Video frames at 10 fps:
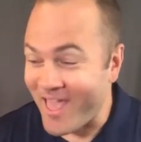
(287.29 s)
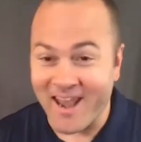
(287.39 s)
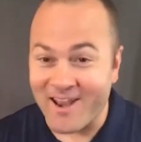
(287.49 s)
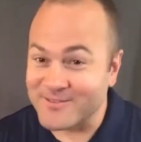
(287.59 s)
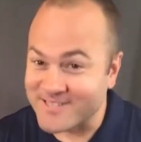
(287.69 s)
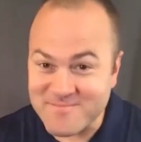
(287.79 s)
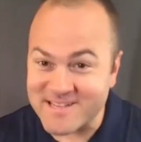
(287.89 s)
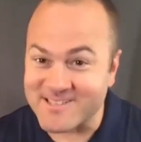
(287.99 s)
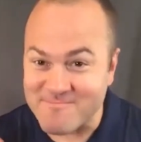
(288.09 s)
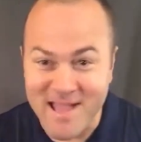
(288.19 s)
and if
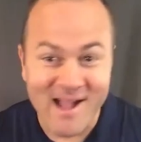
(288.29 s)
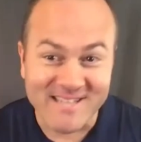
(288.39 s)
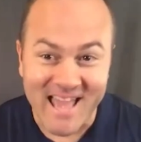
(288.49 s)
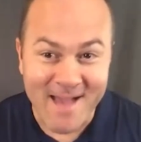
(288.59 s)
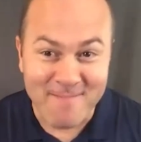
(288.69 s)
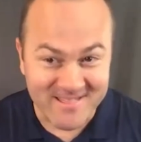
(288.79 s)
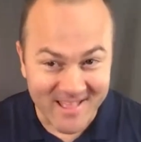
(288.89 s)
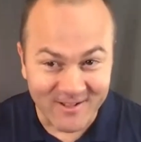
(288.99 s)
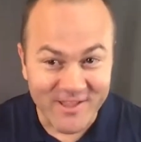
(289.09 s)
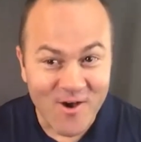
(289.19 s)
something's about to happen,
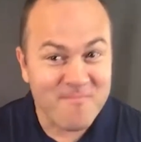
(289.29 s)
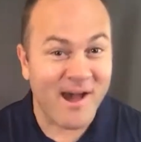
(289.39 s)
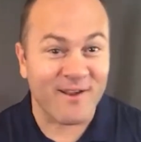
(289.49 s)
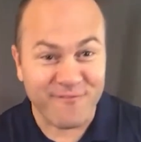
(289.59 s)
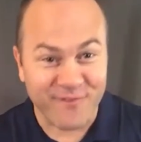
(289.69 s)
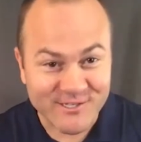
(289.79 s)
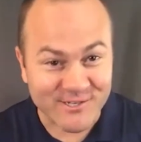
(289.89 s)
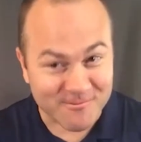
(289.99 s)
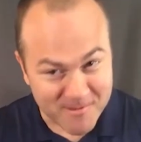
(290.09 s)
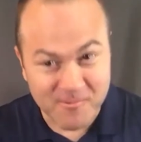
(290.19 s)
they'll know about it first
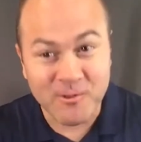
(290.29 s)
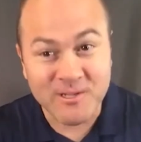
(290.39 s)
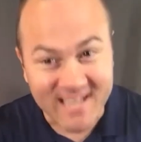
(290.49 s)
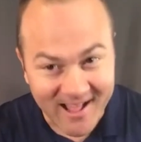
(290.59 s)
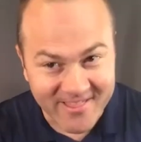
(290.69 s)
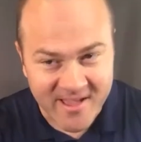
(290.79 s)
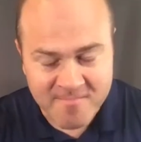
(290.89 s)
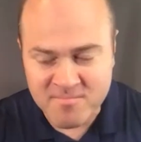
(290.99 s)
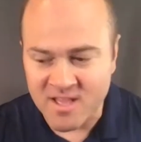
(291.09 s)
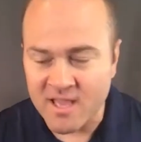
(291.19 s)
because people will tell
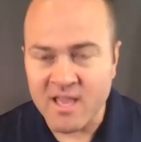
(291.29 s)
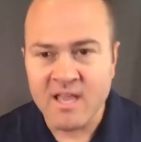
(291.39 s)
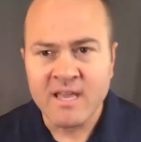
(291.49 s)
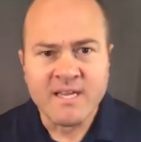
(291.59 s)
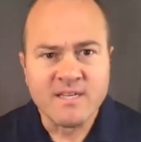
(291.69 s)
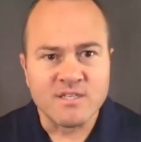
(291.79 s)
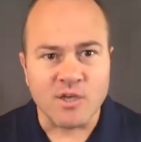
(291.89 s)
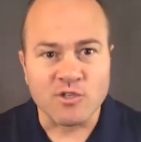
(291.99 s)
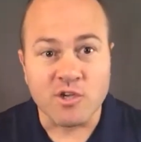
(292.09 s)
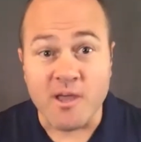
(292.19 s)
them.
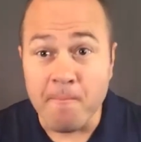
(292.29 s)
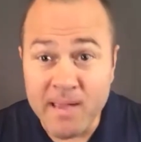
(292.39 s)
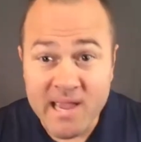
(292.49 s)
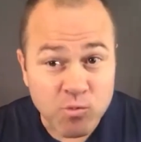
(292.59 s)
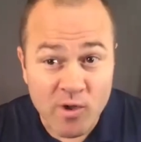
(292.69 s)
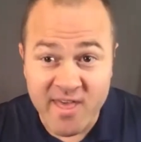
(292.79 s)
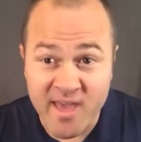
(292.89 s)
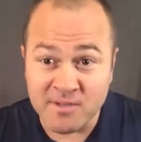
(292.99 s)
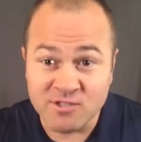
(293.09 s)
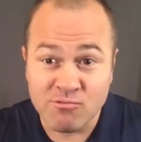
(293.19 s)
So to compete with
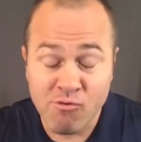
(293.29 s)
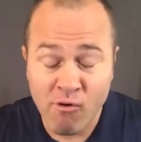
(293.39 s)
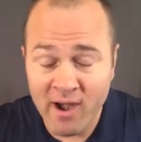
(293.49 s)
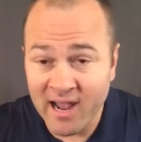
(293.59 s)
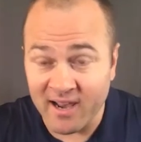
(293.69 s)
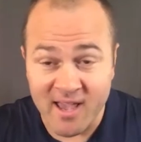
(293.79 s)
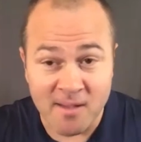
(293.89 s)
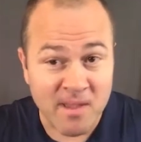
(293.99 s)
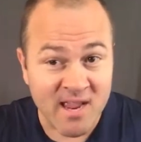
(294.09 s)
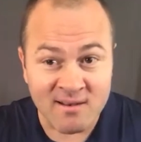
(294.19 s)
them is really, I
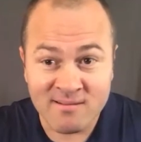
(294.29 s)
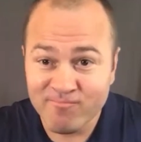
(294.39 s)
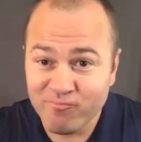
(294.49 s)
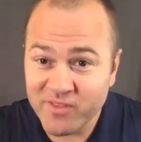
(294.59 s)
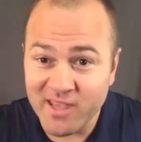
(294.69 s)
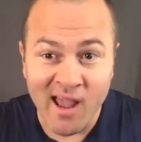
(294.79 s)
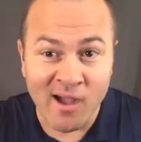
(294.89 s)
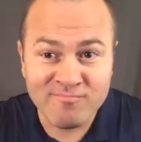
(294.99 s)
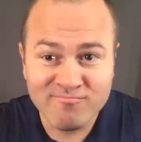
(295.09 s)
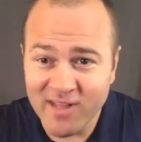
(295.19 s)
mean, you know,